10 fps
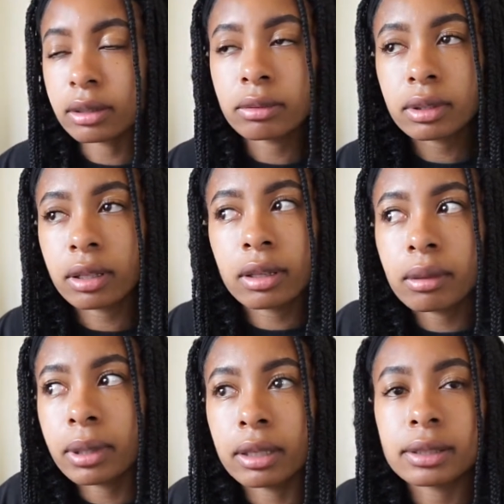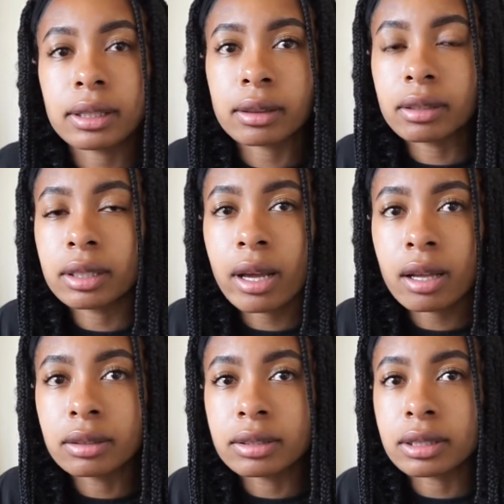So really think about it, it's
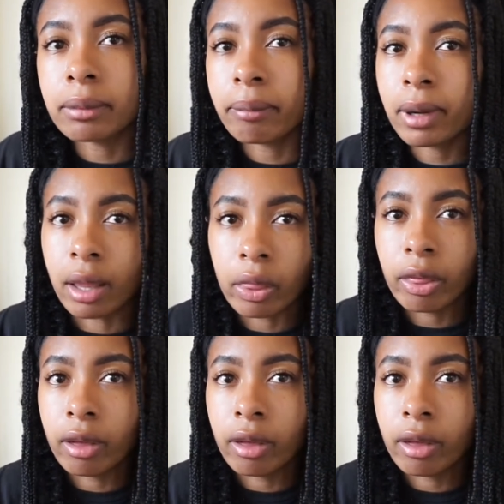$30 a month.